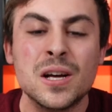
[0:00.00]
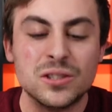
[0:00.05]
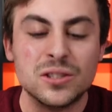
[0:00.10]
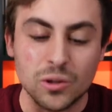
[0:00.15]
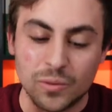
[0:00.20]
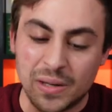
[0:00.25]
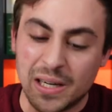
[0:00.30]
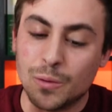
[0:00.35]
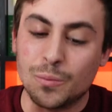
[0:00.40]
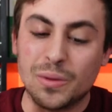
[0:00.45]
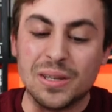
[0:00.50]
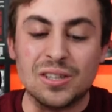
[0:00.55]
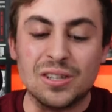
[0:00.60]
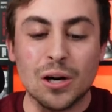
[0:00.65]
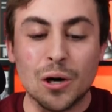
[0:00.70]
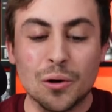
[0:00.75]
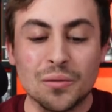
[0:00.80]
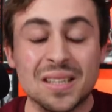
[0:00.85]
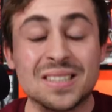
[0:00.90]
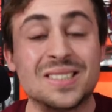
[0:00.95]
So here we
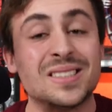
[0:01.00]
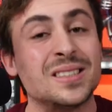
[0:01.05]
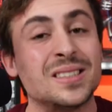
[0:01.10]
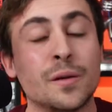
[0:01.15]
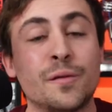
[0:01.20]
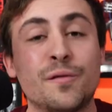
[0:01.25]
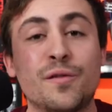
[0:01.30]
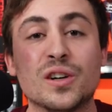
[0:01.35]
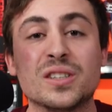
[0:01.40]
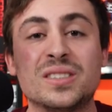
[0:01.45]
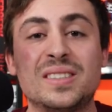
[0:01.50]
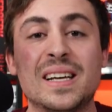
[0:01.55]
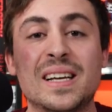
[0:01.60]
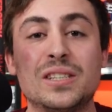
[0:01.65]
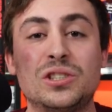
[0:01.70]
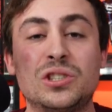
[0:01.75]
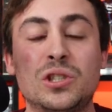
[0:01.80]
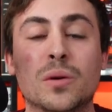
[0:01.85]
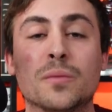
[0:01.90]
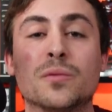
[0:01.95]
go. This is the first
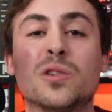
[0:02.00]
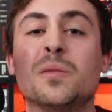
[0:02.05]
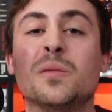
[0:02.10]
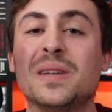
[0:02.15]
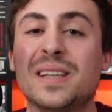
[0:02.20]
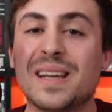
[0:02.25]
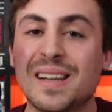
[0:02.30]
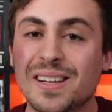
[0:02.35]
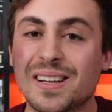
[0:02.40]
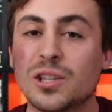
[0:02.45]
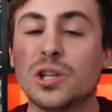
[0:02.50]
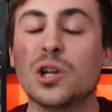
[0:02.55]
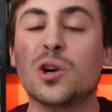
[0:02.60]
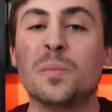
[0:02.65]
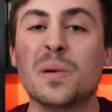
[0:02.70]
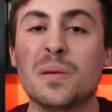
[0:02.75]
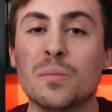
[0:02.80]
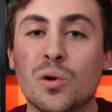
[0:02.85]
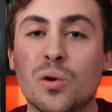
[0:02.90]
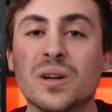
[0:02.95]
issue. I'm going to be getting a little
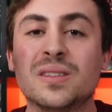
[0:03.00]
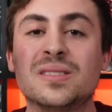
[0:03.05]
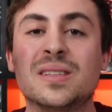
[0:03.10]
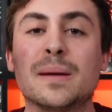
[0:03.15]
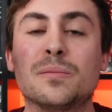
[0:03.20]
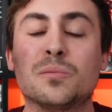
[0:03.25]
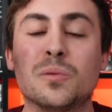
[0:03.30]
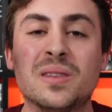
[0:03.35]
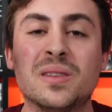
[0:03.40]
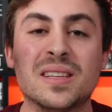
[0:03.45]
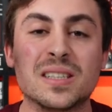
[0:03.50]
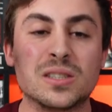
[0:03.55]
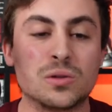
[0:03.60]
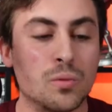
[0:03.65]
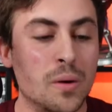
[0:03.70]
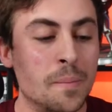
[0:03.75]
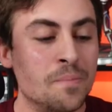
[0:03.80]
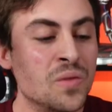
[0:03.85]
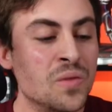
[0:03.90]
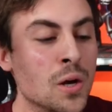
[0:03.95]
bit more in depth with this
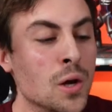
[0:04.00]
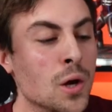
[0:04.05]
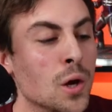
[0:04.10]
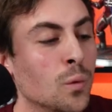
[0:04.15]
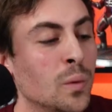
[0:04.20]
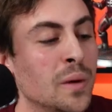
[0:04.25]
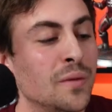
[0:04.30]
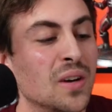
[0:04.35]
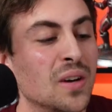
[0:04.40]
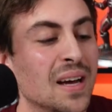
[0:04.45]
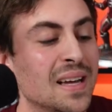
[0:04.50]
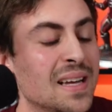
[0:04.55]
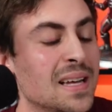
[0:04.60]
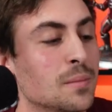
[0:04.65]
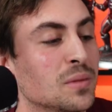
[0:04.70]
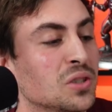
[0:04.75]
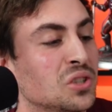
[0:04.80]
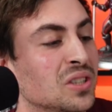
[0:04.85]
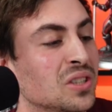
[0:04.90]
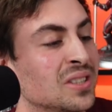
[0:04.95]
one. We've got
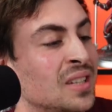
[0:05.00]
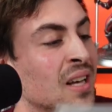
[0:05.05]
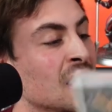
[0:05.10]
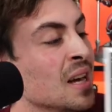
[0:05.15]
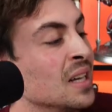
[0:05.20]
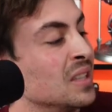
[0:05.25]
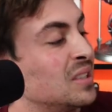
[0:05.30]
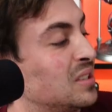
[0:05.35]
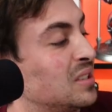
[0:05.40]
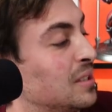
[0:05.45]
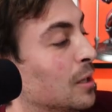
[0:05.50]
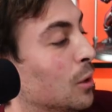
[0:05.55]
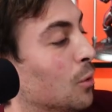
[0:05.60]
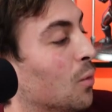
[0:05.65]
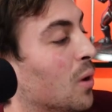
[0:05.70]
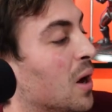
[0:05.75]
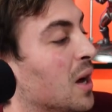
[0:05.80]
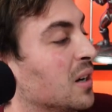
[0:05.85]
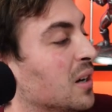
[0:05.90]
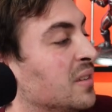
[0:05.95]
Images,
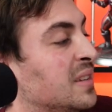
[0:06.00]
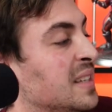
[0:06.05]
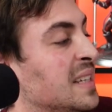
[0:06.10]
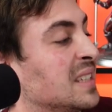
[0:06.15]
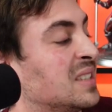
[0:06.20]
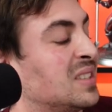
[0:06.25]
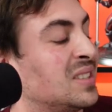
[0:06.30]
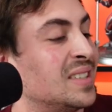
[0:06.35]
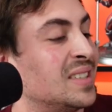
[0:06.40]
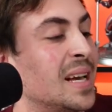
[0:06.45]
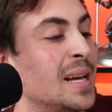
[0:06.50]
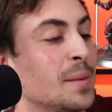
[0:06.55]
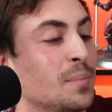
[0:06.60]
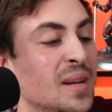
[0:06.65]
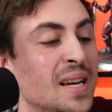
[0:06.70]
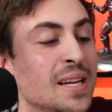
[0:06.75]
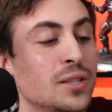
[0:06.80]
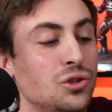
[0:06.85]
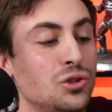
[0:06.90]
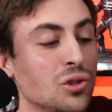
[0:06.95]
Stillwater, The
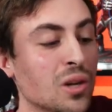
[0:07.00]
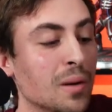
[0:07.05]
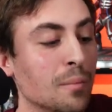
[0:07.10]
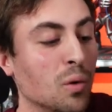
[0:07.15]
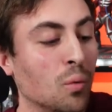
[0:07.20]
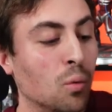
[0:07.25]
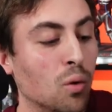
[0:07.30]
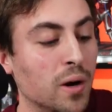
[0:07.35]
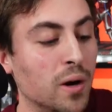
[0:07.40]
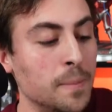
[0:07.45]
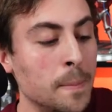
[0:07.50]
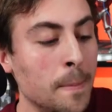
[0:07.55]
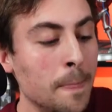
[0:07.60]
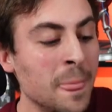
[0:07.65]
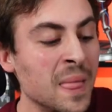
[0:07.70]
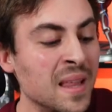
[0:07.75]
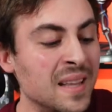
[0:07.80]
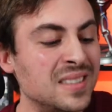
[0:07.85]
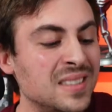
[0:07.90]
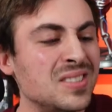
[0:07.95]
Escape, issue number one.
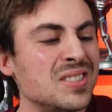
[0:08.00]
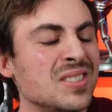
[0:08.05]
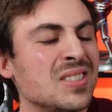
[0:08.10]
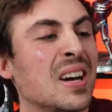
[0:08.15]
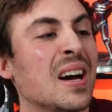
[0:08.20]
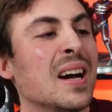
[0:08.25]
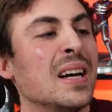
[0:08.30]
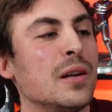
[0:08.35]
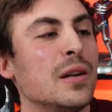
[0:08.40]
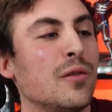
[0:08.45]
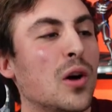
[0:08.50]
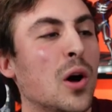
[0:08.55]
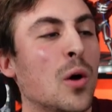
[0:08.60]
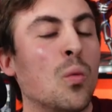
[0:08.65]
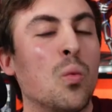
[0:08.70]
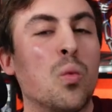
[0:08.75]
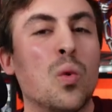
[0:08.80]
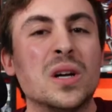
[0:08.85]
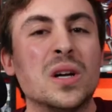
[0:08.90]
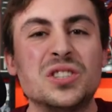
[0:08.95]
This is kind of a
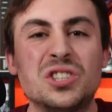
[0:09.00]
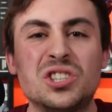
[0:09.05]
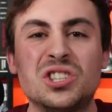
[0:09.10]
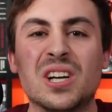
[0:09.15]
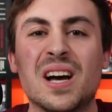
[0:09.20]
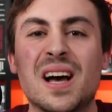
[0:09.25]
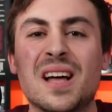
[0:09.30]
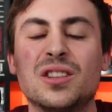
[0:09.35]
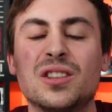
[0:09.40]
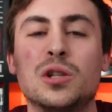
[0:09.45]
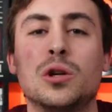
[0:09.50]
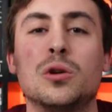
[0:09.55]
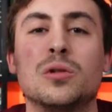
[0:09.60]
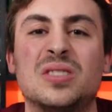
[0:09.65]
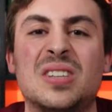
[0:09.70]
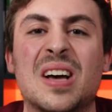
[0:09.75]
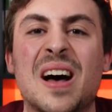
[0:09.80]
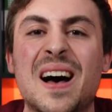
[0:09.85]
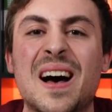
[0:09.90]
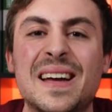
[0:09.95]
one shot little
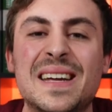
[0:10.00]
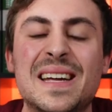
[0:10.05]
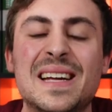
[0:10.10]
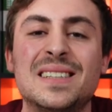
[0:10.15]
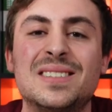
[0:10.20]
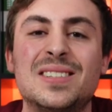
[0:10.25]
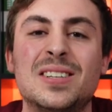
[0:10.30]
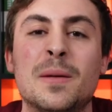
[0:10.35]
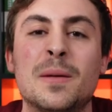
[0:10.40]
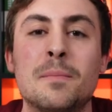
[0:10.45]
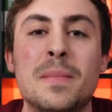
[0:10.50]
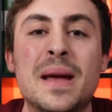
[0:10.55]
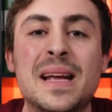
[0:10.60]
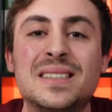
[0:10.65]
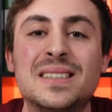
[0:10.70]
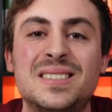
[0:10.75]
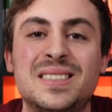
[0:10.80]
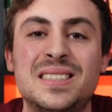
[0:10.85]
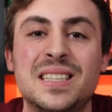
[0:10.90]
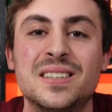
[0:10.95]
tie into the
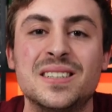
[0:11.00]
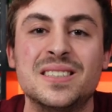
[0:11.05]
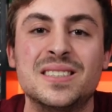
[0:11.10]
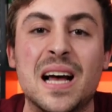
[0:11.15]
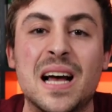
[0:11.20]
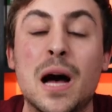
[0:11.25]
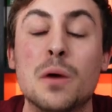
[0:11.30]
main series.